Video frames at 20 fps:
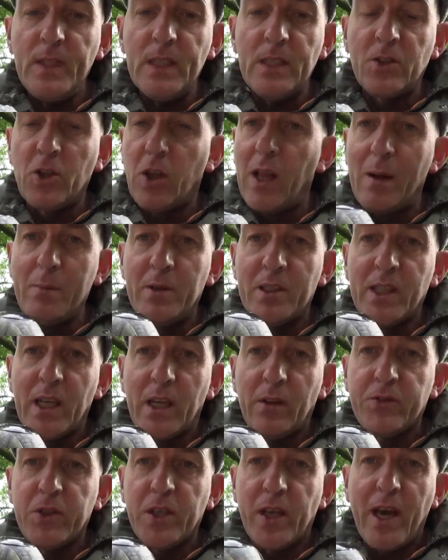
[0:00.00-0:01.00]
So like
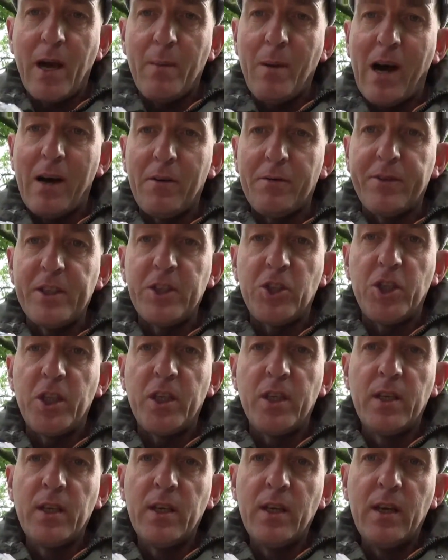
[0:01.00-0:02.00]
myself today, I'm out
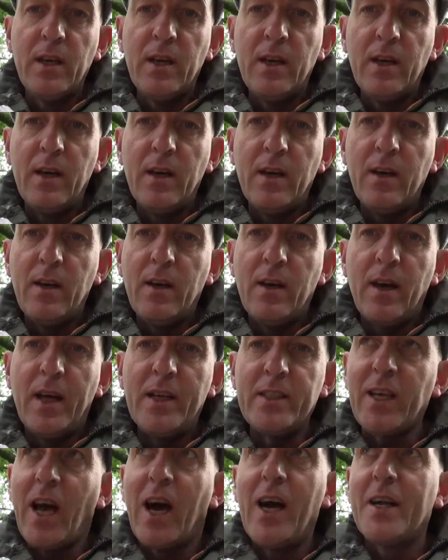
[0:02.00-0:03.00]
fishing, and
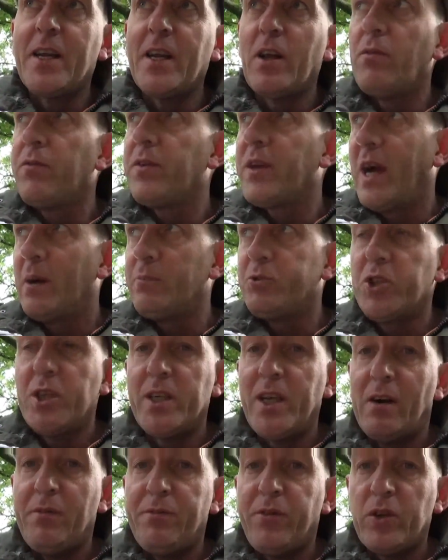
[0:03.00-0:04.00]
it's ideal for capturing
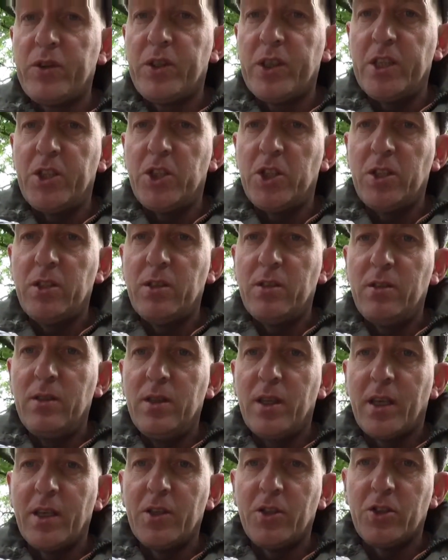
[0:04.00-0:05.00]
that footage.
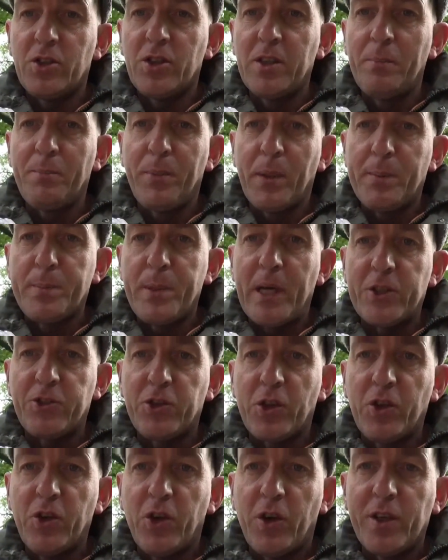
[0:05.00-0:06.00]
You can just simply press
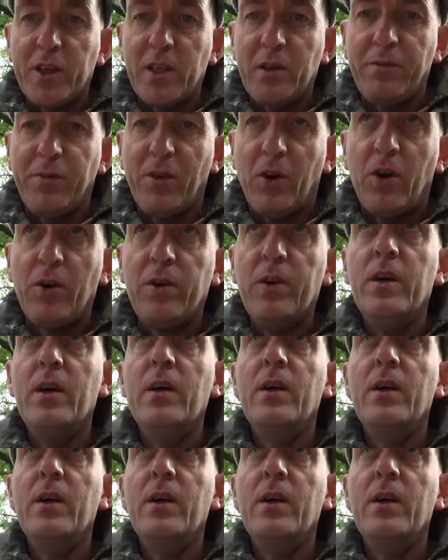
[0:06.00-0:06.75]
record on your phone.